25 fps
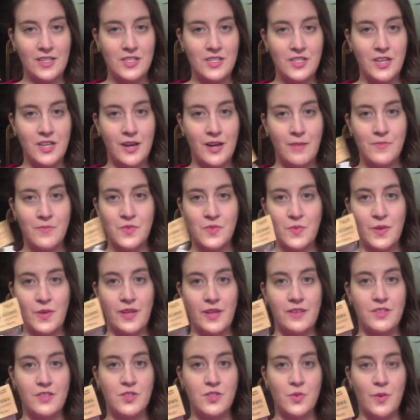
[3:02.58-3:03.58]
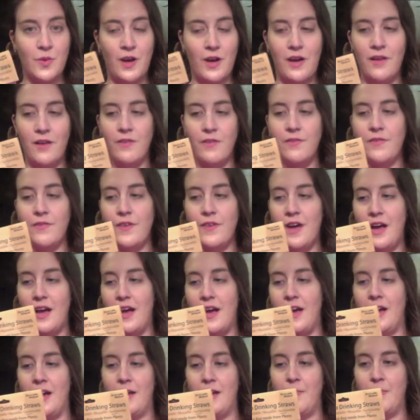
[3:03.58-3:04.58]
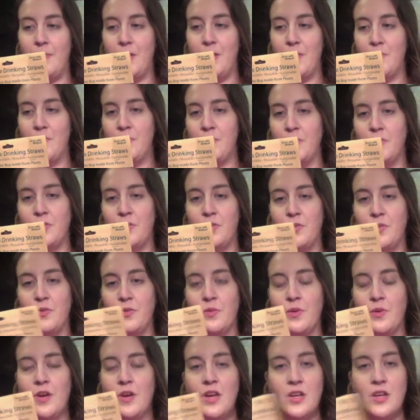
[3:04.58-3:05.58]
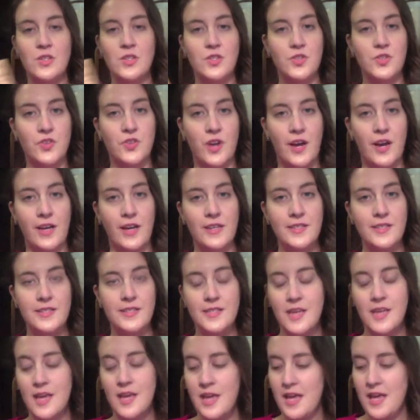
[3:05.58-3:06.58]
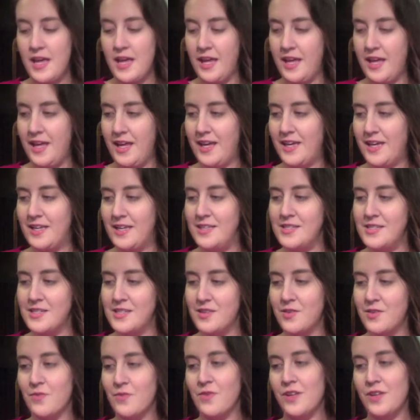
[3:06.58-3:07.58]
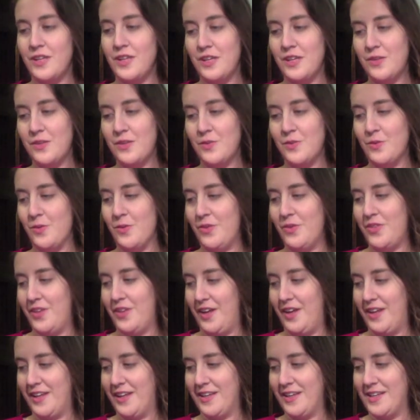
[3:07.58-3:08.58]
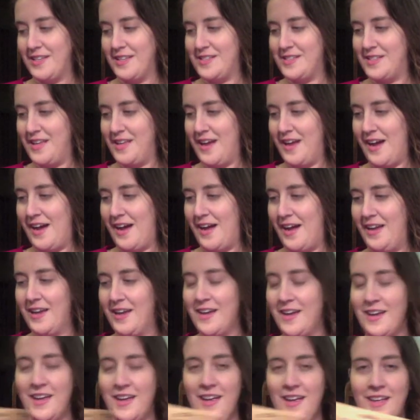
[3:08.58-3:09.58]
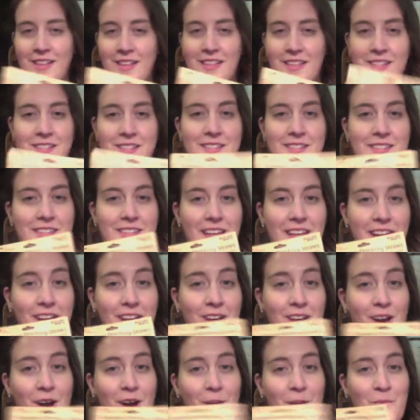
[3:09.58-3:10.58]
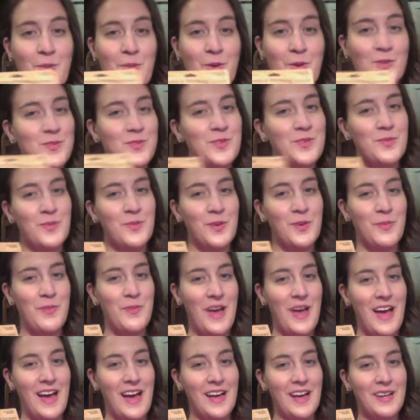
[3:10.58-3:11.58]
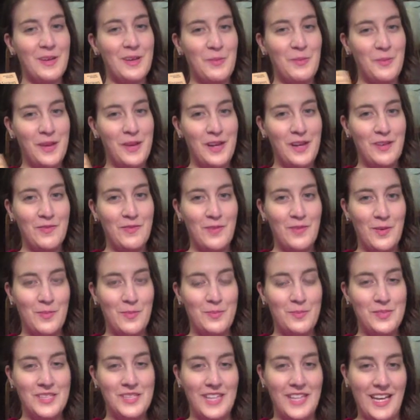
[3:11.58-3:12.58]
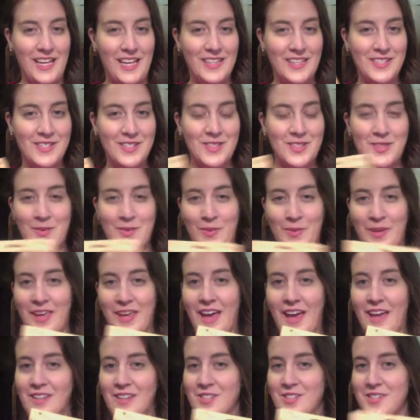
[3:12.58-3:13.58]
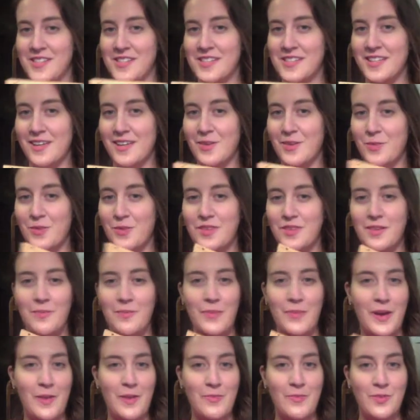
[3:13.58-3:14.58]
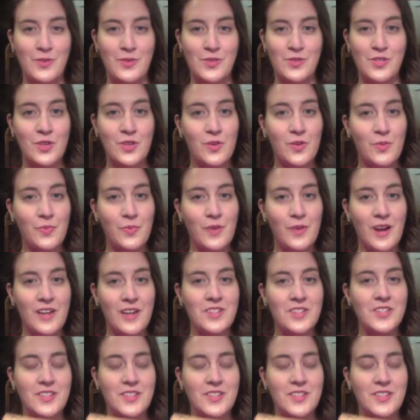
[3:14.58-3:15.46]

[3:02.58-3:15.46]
comes with 12 bamboo straws. And the really cool thing is that this is a compostable bag made from plants. So again, just like with the bamboo toothbrush,